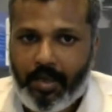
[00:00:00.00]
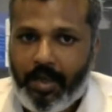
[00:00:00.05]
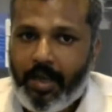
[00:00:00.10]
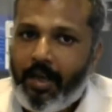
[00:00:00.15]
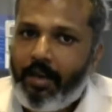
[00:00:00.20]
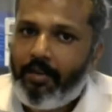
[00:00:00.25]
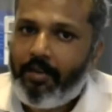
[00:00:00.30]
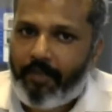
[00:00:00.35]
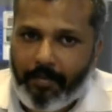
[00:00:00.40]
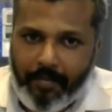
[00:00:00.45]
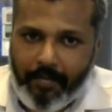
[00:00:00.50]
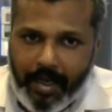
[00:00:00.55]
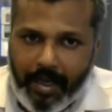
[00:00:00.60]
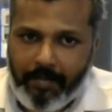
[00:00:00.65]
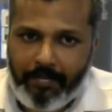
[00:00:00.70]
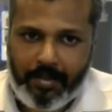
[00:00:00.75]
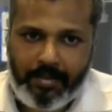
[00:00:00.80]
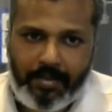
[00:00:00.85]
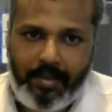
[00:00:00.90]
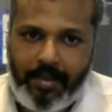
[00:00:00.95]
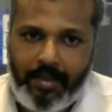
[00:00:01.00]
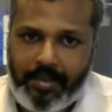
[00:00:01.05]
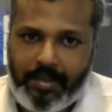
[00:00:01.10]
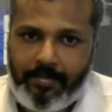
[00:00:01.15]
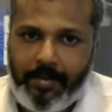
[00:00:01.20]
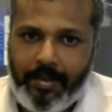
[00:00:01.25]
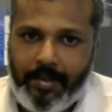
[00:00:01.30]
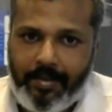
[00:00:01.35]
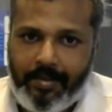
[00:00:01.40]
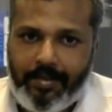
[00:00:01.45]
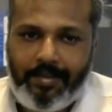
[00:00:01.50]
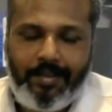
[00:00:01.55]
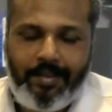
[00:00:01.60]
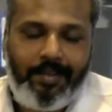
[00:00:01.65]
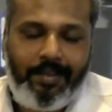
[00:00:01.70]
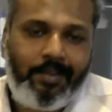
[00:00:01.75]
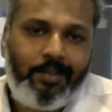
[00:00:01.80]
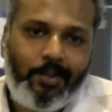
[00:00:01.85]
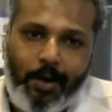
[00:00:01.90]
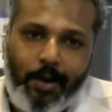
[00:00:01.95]
From my personal experience, it
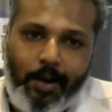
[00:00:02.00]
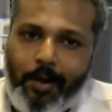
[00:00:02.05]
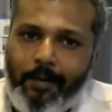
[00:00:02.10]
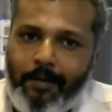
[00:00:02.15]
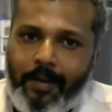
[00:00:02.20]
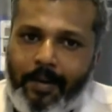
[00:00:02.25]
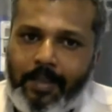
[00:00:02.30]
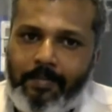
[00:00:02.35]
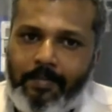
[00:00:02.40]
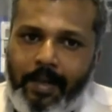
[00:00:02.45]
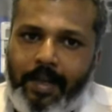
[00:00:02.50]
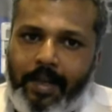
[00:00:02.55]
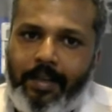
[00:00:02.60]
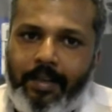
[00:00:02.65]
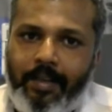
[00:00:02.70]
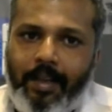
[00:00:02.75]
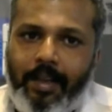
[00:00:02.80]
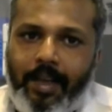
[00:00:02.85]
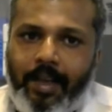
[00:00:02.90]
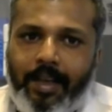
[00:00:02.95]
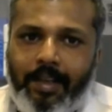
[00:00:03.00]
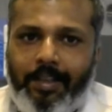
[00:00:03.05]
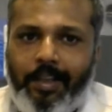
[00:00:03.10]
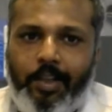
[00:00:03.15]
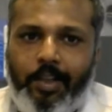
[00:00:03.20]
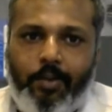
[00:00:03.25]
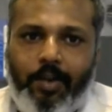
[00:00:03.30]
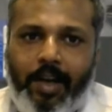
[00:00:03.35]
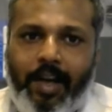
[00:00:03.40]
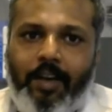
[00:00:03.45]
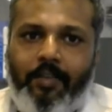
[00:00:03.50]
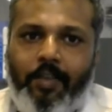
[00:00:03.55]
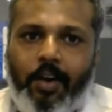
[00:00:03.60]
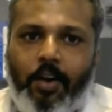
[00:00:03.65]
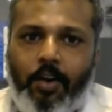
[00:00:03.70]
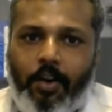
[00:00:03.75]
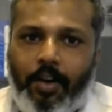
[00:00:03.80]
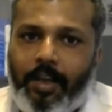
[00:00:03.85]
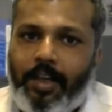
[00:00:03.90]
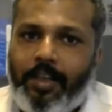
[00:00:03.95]
is always better that you have a
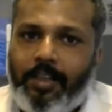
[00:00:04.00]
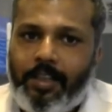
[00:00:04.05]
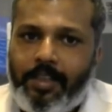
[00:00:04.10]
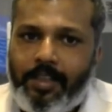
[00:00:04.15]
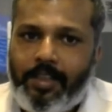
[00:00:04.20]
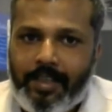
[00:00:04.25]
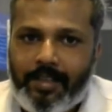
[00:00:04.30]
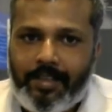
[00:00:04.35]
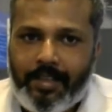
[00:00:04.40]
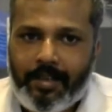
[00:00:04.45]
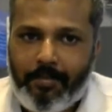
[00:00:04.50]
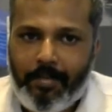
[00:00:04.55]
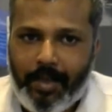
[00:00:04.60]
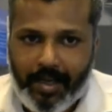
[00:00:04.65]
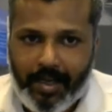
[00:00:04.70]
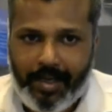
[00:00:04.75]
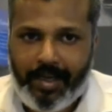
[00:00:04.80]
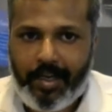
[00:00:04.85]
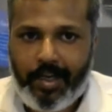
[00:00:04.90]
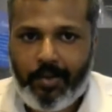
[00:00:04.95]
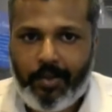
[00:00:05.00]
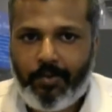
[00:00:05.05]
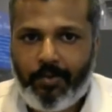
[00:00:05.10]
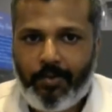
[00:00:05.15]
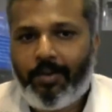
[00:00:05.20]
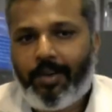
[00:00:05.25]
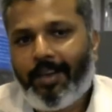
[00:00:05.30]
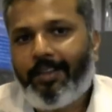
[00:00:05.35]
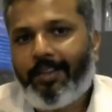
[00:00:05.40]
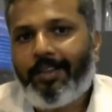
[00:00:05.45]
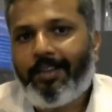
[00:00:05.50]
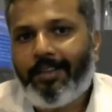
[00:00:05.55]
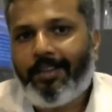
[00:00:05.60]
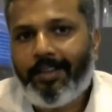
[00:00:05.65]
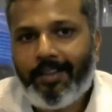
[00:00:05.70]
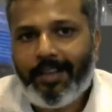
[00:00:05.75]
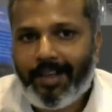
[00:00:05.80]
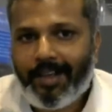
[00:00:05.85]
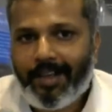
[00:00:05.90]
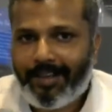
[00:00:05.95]
college chasing behind you rather than
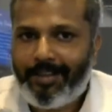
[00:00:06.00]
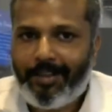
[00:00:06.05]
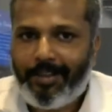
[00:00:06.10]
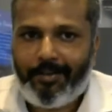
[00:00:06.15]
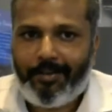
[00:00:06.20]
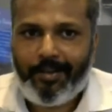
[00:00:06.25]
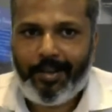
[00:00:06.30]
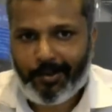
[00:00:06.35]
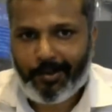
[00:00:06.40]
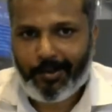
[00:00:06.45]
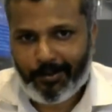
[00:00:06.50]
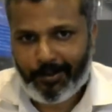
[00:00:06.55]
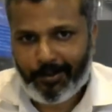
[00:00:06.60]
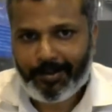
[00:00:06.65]
the other way around.